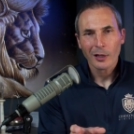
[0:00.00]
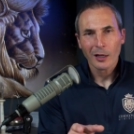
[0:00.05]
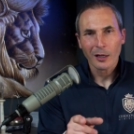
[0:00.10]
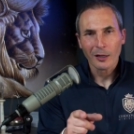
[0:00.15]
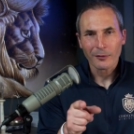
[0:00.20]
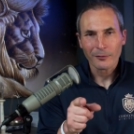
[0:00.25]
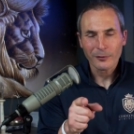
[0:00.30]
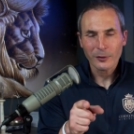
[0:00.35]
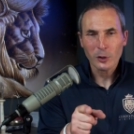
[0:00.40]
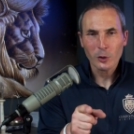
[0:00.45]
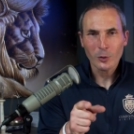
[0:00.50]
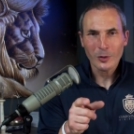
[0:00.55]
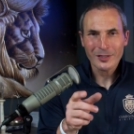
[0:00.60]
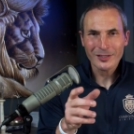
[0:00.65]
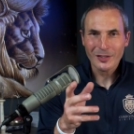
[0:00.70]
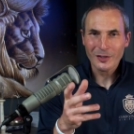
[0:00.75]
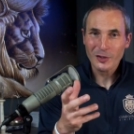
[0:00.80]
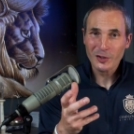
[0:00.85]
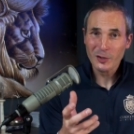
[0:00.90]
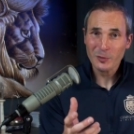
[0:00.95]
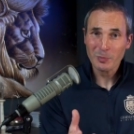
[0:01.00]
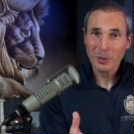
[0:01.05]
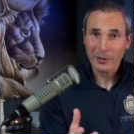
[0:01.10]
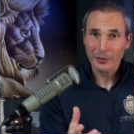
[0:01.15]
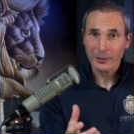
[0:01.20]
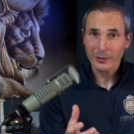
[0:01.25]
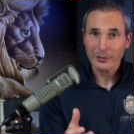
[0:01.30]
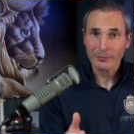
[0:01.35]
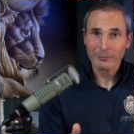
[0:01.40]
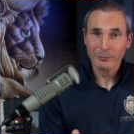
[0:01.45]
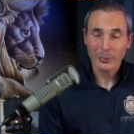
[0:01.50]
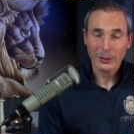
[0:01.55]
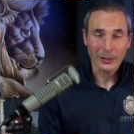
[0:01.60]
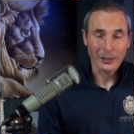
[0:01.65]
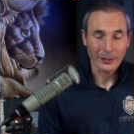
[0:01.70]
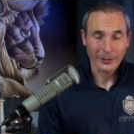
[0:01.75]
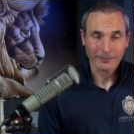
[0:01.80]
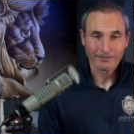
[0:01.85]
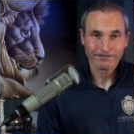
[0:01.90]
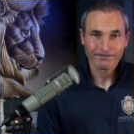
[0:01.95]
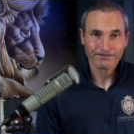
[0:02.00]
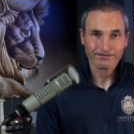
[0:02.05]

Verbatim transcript: of you as a spirit being,